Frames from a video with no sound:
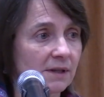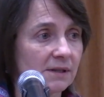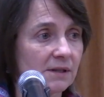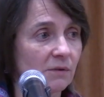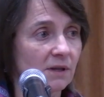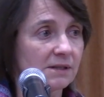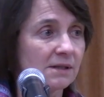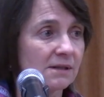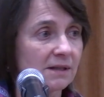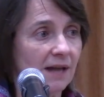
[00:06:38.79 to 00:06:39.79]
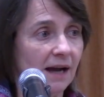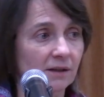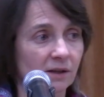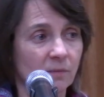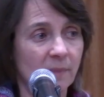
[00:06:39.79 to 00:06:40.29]
And so this is the
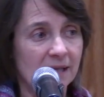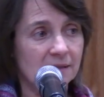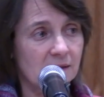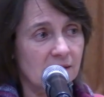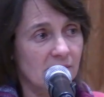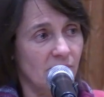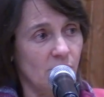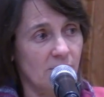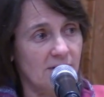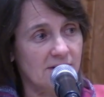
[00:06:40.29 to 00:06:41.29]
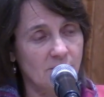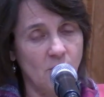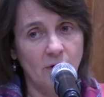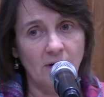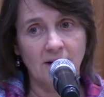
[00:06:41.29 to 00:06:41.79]
technical basis for this
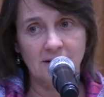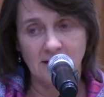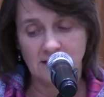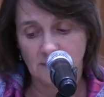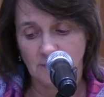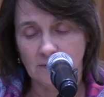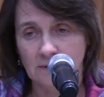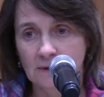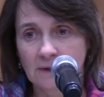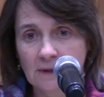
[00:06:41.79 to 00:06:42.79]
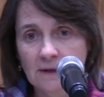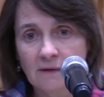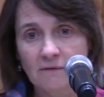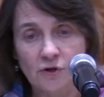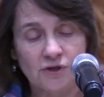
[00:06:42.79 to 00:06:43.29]
more accessible
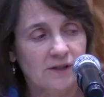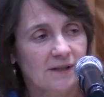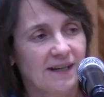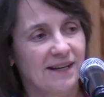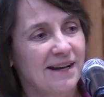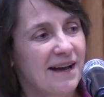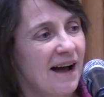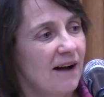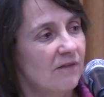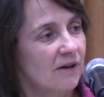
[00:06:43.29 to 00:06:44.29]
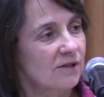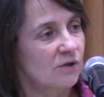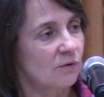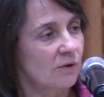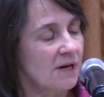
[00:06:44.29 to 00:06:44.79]
version of our
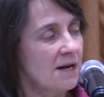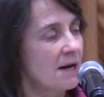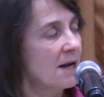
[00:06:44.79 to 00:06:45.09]
story.